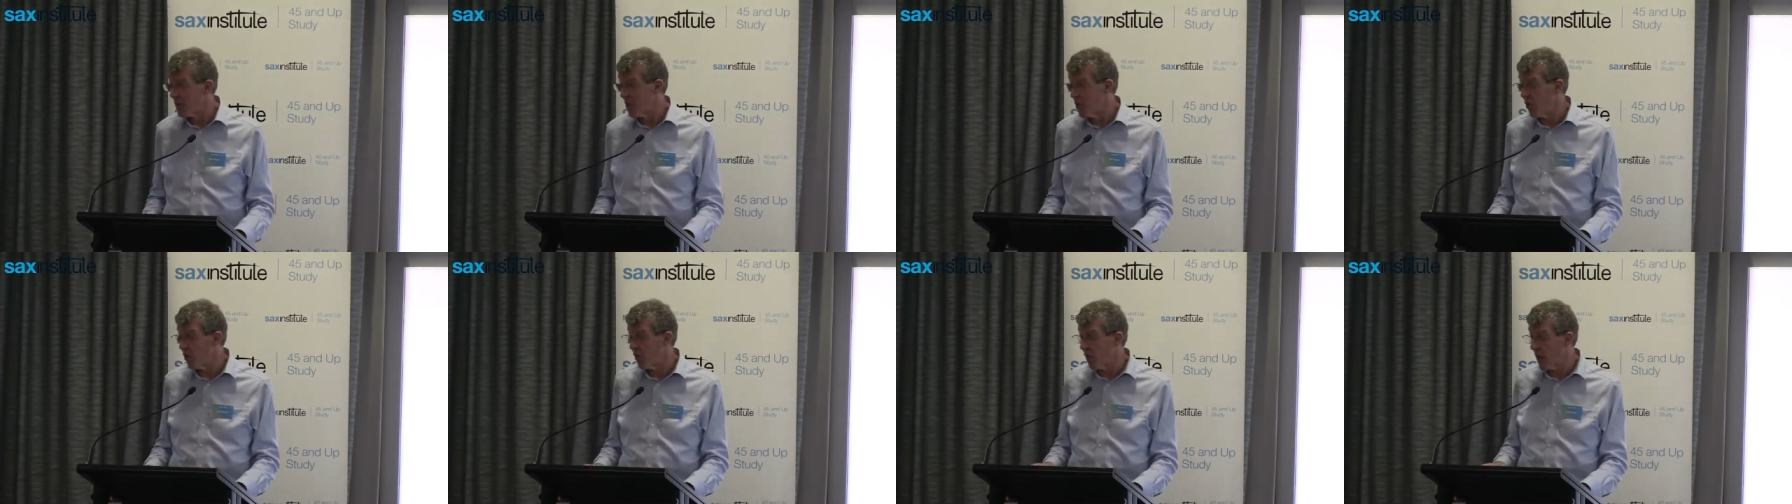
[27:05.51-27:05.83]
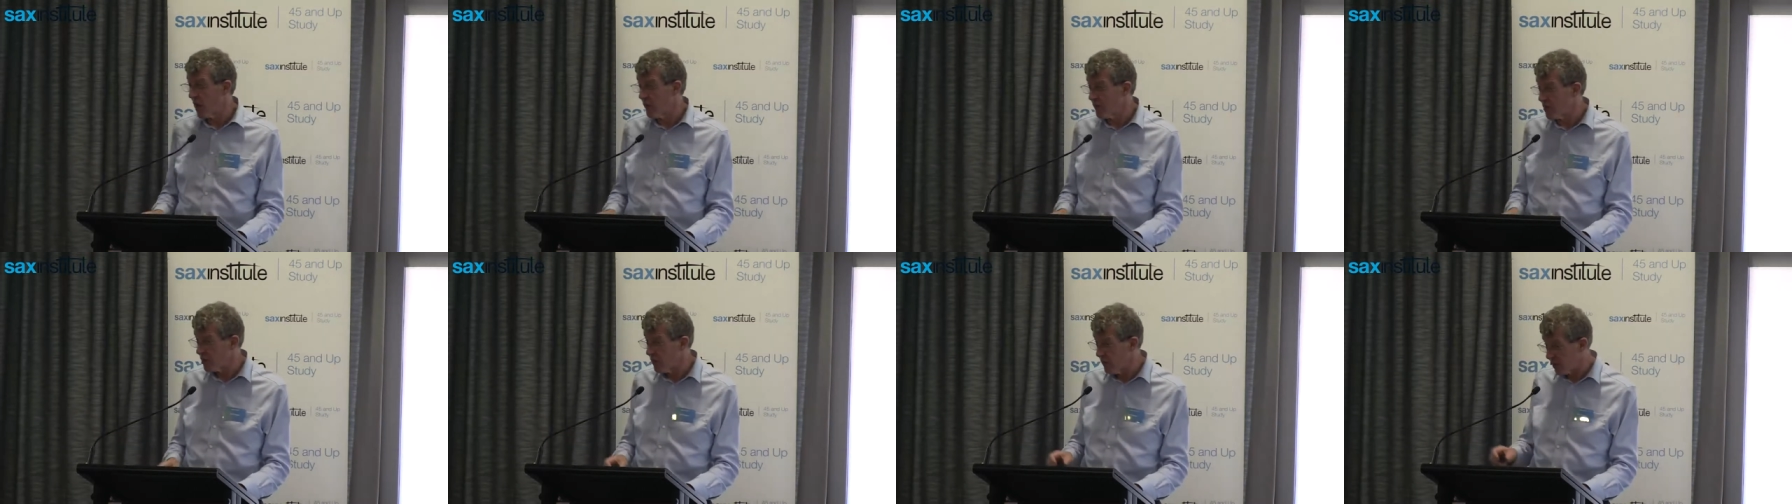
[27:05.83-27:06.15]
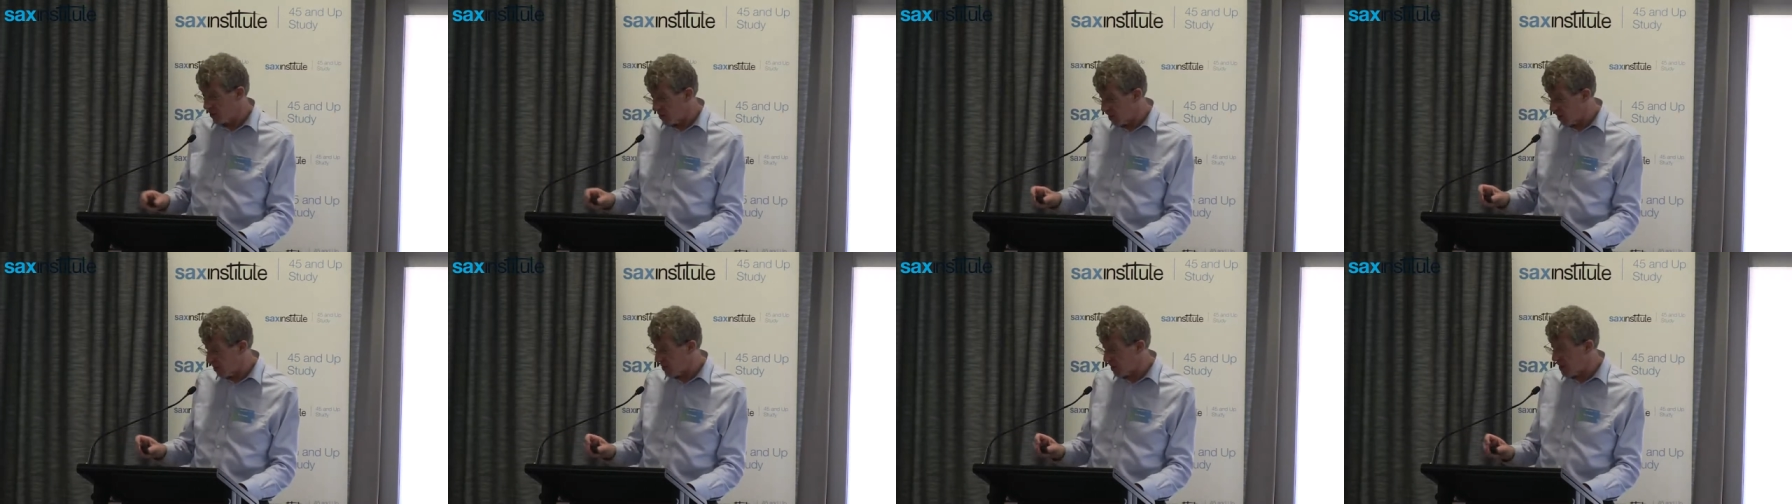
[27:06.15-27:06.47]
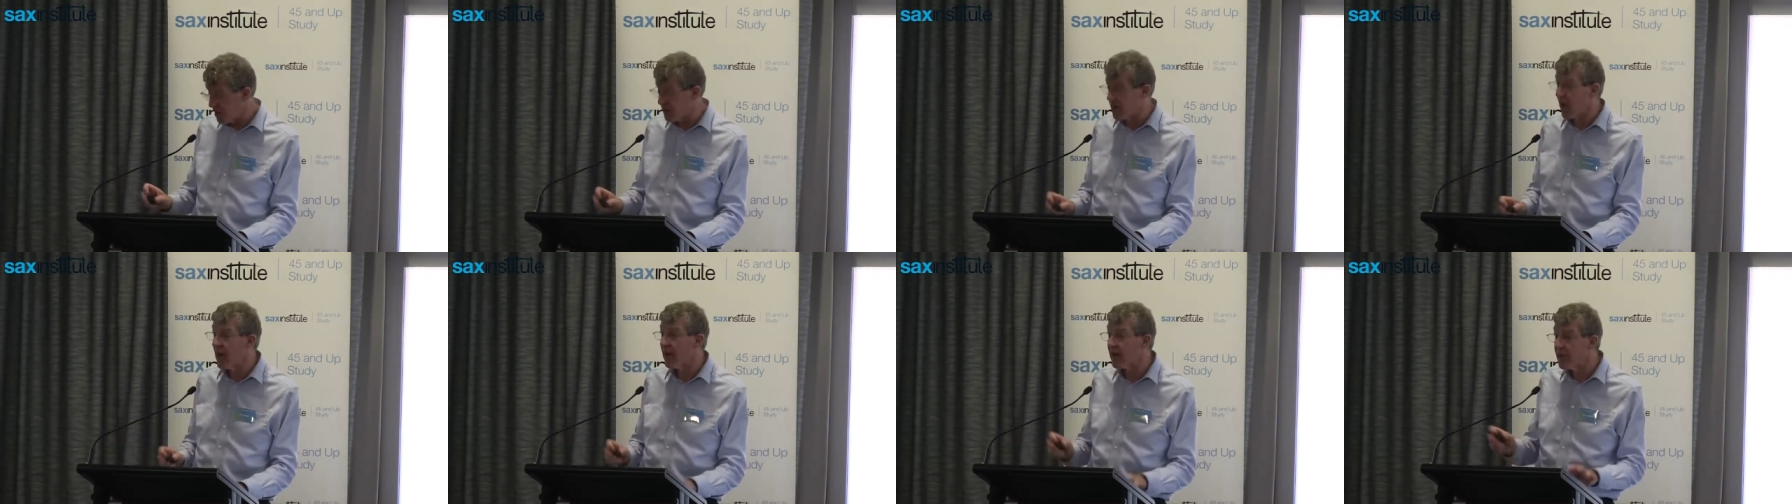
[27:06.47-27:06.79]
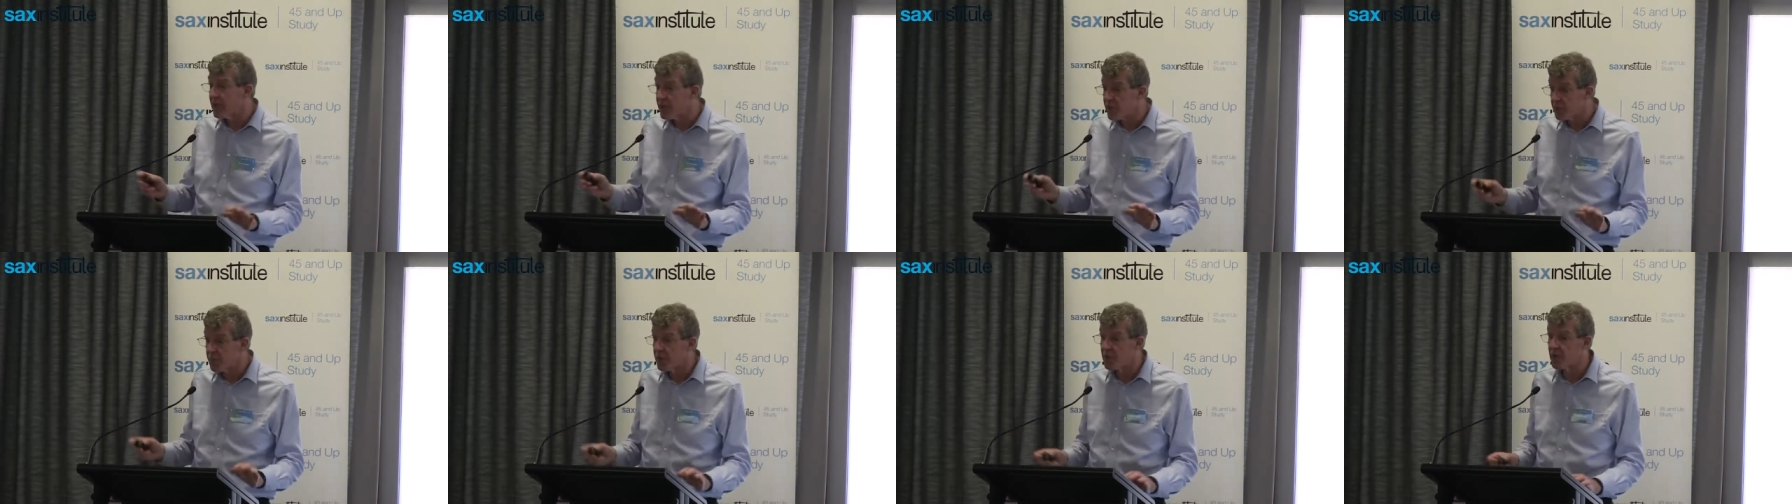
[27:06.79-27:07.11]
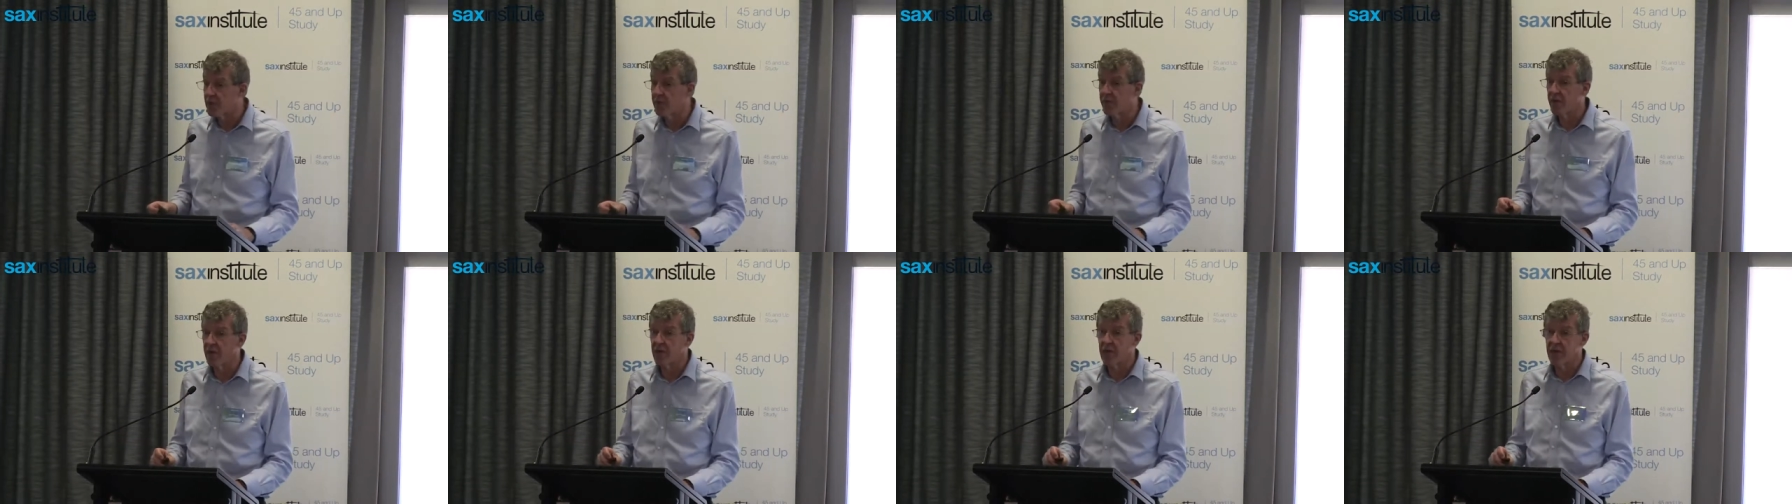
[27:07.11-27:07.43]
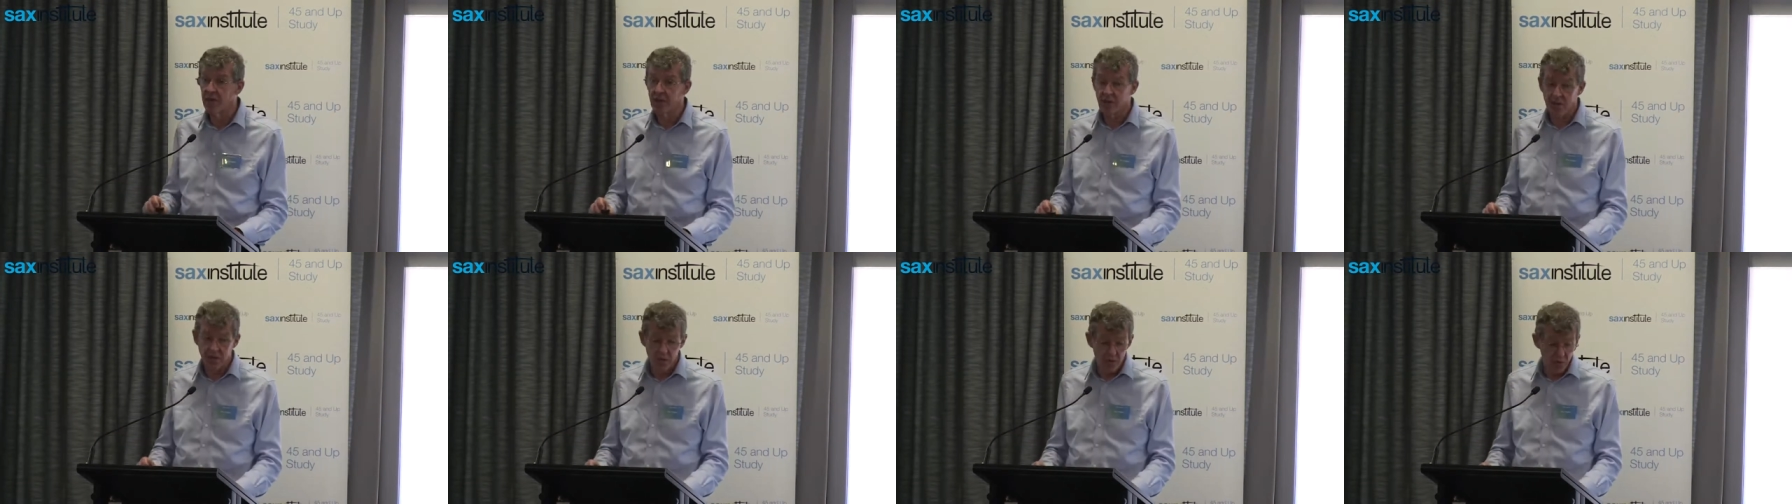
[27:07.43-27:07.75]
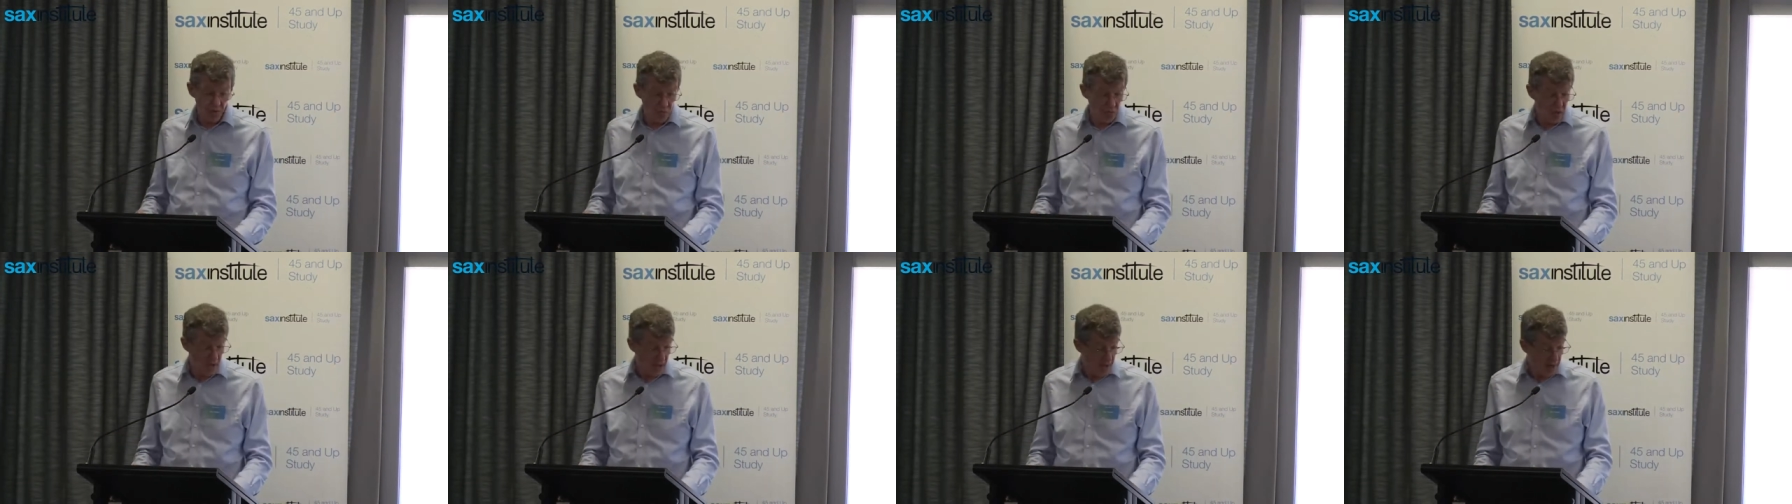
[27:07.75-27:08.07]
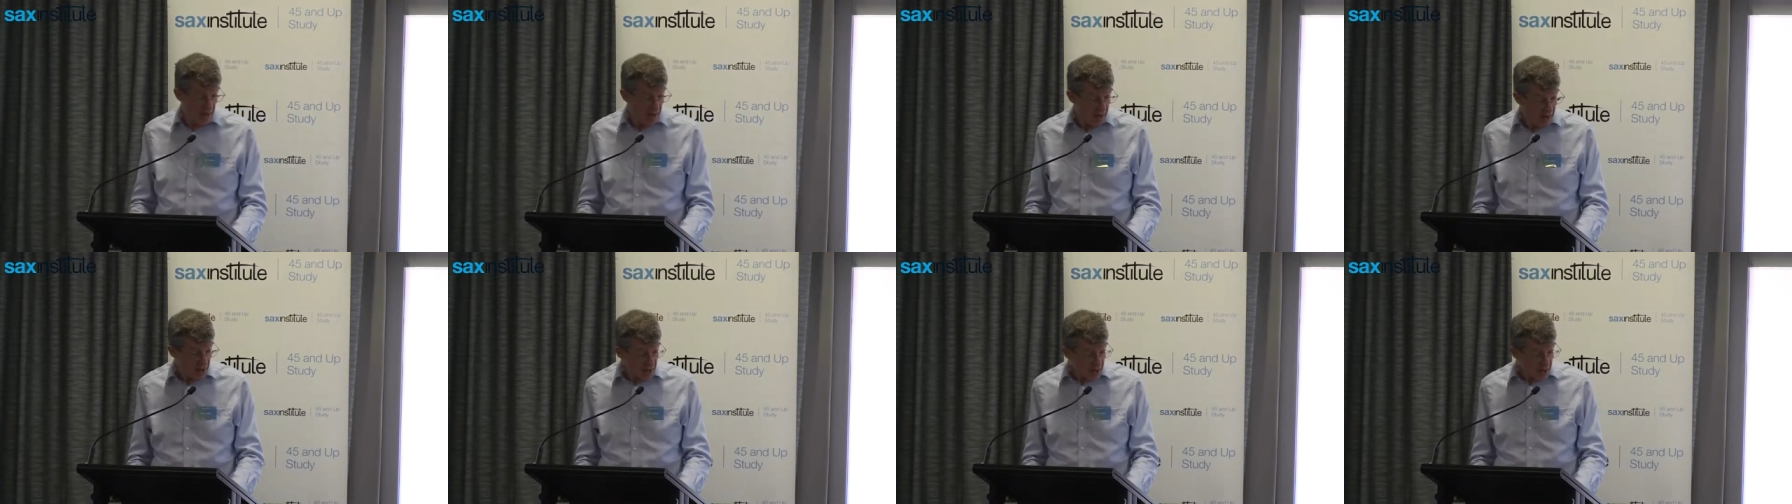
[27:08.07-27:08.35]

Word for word: programs which are designed specifically to do that.